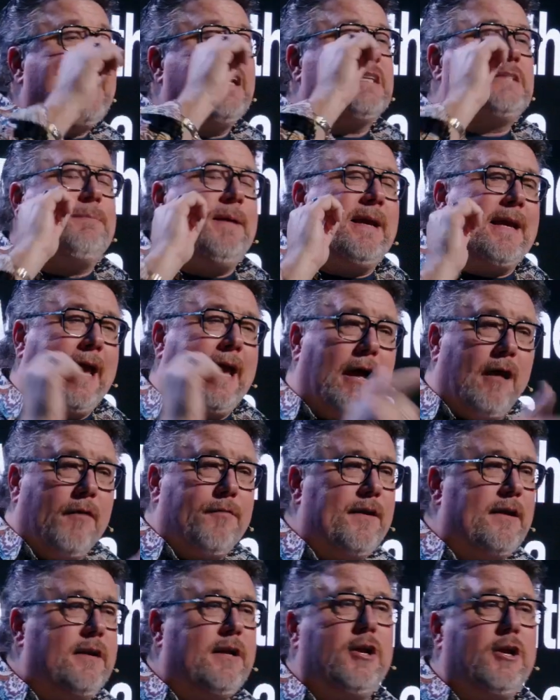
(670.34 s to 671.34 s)
he can speak
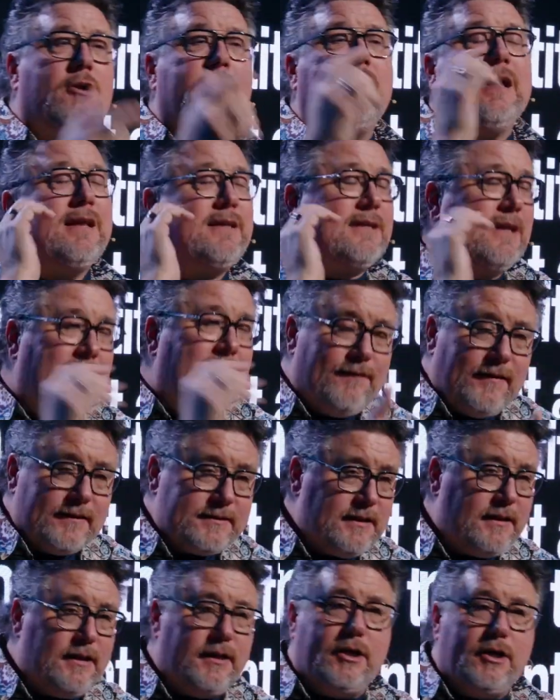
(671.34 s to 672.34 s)
health into you,
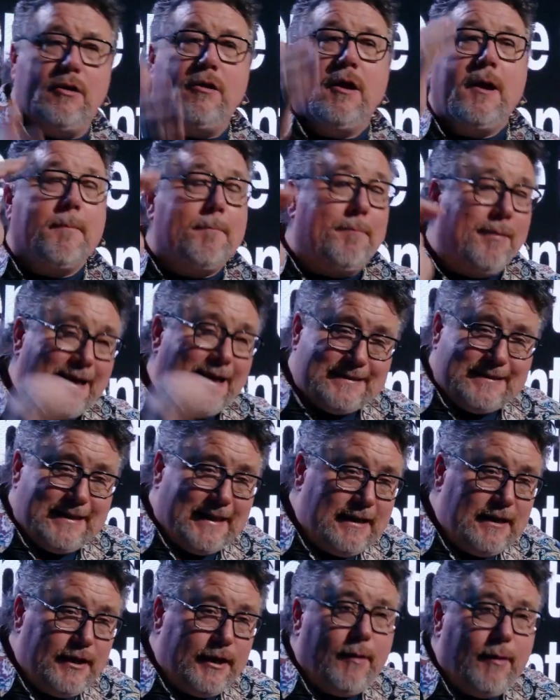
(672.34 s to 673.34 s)
deliverance into you,
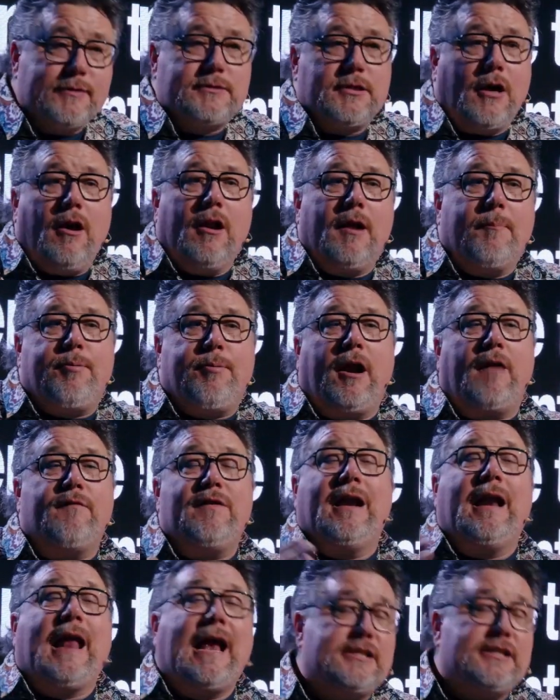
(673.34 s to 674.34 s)
blessing into you. It's all a part
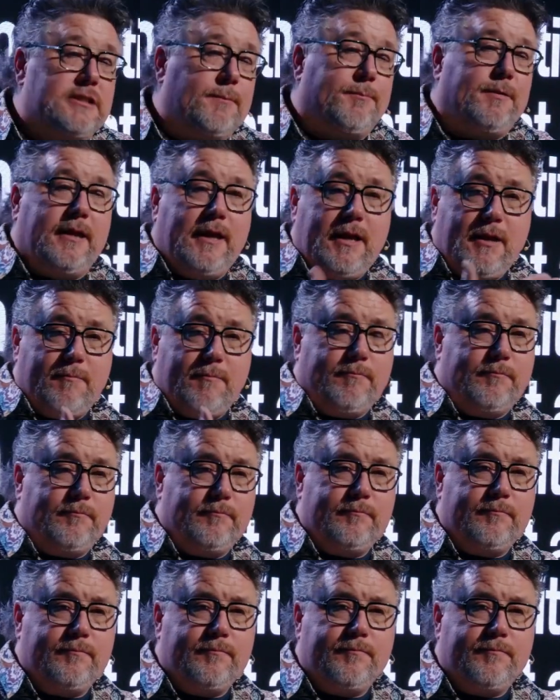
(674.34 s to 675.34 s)
of a relationship with him.
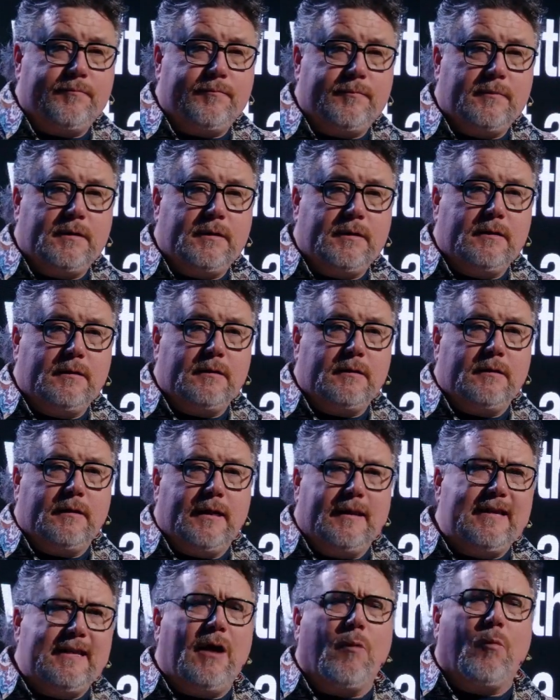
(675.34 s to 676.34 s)

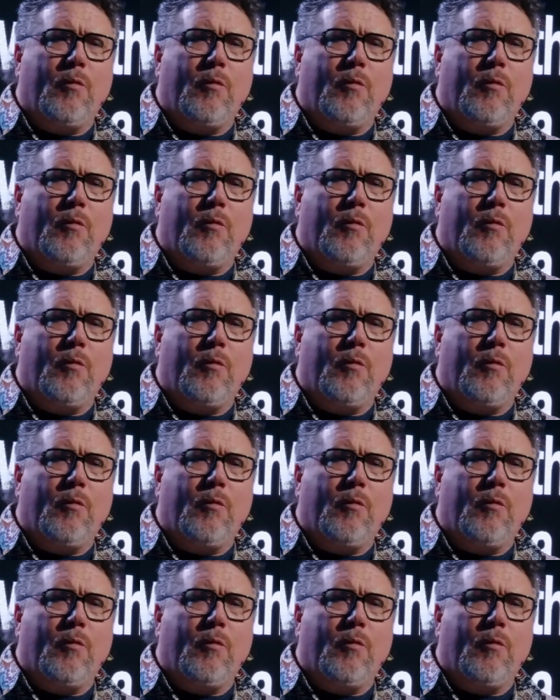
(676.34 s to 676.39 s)
Isn't